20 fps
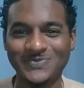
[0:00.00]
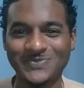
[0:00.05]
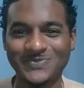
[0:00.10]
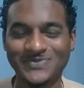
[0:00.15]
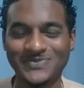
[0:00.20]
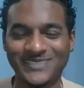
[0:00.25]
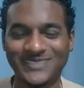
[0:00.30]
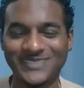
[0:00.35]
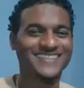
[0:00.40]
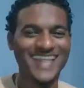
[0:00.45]

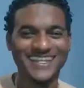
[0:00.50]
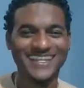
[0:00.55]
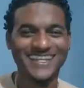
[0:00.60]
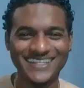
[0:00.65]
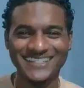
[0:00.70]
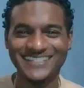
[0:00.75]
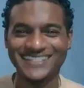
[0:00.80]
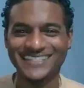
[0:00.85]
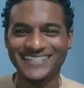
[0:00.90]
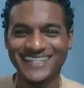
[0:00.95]
that
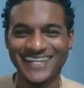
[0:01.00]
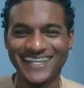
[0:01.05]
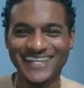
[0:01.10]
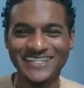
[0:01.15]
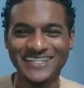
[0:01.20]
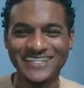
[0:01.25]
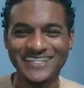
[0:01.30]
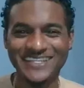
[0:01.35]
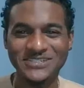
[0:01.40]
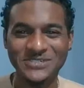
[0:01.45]
is
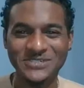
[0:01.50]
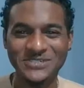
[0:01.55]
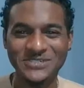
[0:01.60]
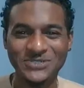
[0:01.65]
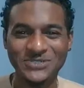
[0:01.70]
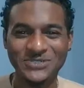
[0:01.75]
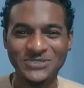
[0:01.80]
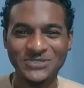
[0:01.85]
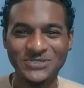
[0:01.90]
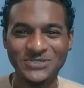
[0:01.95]
today's
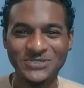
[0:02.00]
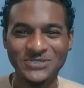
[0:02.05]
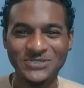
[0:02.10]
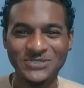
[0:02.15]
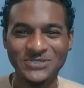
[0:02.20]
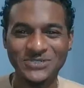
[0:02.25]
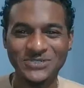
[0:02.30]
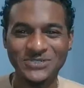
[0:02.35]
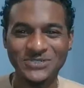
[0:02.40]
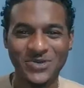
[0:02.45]
story.
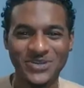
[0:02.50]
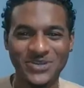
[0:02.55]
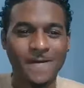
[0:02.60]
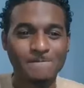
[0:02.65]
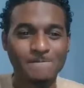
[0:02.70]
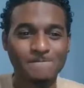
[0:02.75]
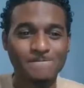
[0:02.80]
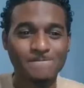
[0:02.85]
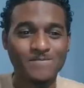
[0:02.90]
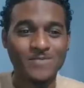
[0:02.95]

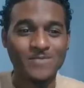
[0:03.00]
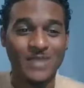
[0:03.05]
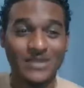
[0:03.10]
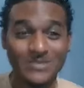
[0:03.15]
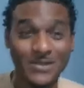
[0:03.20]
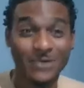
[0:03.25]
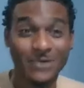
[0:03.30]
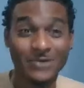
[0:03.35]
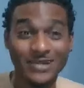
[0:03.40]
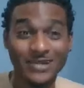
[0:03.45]
Um,
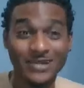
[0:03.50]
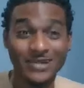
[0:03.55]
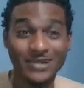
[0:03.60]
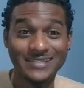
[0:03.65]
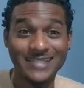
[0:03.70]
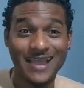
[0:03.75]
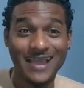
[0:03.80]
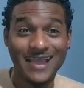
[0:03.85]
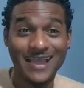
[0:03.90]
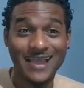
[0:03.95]
so I want to
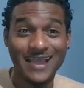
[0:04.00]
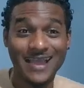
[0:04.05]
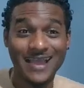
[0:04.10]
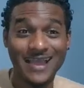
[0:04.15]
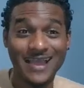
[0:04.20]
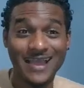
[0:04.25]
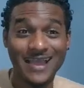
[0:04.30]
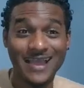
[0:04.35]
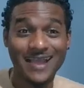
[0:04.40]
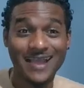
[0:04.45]
thank
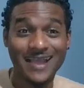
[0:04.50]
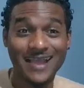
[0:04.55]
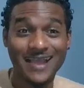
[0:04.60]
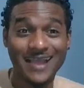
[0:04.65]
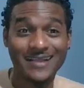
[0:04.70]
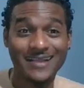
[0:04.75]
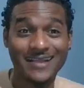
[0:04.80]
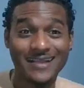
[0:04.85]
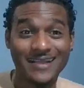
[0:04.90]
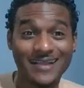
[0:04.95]
the
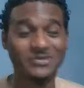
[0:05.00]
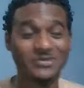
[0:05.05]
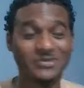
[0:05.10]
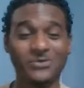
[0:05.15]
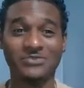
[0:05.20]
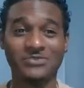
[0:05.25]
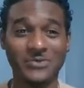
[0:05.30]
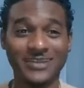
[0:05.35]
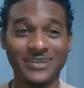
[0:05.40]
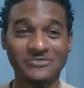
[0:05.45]
people who are
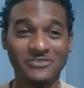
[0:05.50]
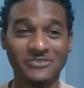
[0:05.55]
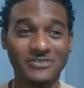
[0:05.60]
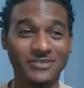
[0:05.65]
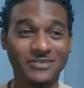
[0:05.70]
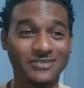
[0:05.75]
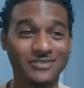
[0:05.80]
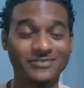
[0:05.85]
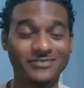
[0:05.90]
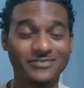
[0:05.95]
viewing for
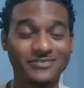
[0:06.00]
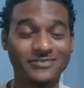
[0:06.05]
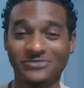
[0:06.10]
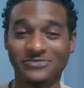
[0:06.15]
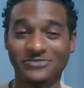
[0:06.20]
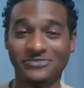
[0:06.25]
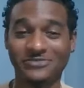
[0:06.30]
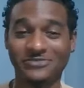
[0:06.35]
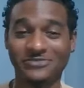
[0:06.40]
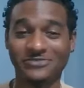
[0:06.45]

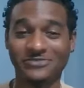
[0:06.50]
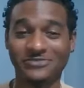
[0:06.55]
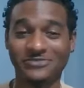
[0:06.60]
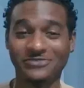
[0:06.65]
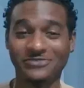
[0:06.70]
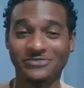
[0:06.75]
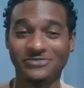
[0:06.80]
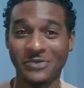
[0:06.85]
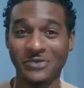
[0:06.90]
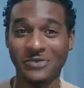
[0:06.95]
viewing, and
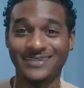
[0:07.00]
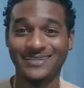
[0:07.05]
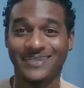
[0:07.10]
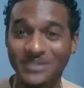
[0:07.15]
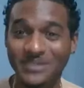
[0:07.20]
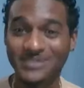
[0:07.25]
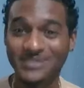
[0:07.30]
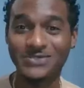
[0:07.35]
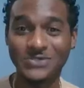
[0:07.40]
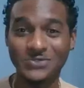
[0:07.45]
the
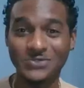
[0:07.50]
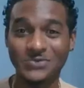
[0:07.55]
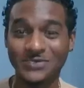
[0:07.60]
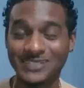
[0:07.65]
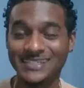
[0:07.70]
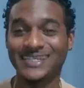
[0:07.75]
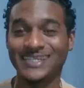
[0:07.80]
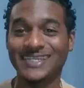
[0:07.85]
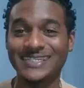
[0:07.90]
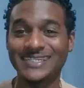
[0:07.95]
persons who
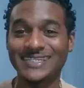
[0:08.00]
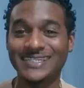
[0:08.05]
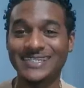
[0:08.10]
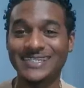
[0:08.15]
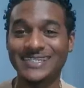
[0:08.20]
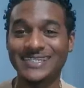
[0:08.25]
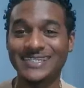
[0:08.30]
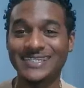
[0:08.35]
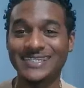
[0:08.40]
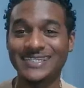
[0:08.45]
will see it
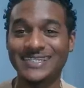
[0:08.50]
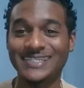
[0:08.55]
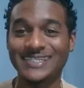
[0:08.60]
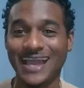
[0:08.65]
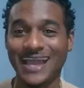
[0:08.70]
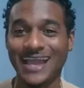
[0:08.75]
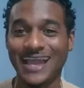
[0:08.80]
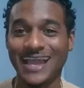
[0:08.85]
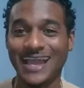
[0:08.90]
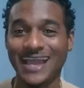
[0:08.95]
after the
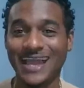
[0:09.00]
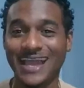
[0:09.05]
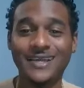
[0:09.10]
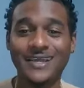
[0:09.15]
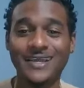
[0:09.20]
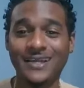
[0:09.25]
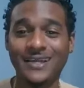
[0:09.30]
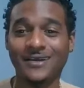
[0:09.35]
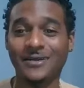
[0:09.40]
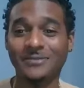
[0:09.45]
fact.
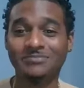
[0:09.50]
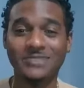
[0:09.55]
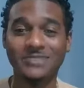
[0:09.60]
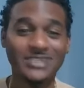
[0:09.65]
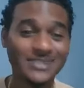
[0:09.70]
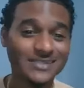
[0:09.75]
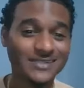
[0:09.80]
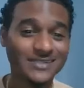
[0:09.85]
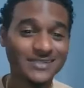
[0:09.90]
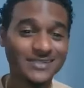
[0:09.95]
Um,
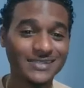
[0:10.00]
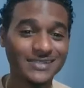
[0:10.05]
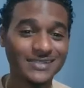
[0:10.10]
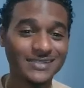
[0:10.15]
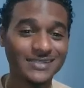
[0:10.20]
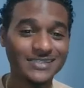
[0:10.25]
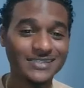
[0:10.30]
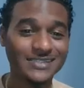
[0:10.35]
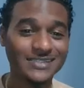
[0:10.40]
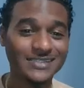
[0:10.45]
please
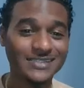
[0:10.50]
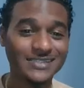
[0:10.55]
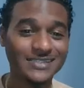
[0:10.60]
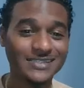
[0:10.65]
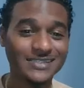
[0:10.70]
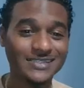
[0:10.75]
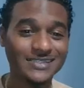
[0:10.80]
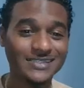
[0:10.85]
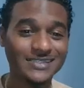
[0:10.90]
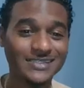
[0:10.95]
continue to
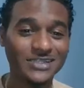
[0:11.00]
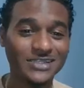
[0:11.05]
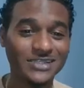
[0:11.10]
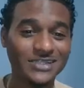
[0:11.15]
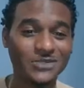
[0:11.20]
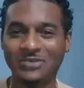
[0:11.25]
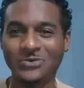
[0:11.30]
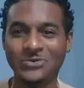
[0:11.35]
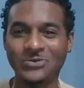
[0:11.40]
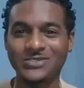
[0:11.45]
share our
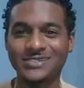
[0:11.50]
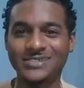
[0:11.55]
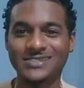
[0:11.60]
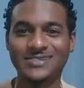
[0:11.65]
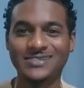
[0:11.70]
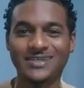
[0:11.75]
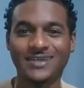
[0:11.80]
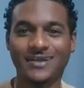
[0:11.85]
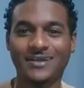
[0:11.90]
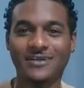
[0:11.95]

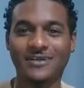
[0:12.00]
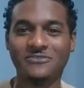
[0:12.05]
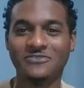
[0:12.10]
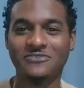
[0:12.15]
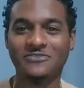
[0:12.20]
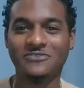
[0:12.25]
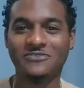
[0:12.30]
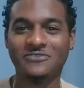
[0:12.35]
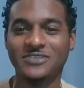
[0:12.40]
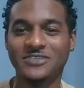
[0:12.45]
videos, uh,
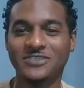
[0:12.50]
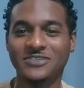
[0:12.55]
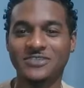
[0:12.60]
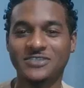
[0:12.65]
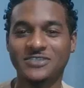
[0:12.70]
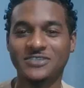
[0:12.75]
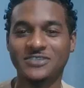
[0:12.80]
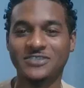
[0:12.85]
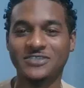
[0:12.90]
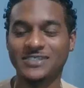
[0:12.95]
visit our
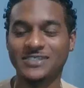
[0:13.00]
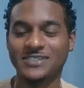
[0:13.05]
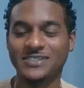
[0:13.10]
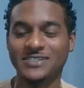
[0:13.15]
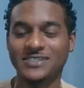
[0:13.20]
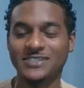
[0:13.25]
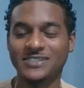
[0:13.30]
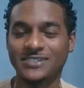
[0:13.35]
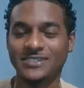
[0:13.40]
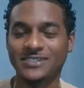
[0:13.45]
Facebook
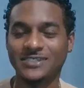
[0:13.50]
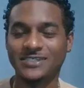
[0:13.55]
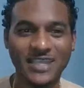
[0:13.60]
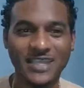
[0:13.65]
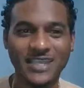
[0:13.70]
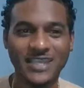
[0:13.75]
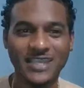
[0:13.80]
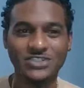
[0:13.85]
page,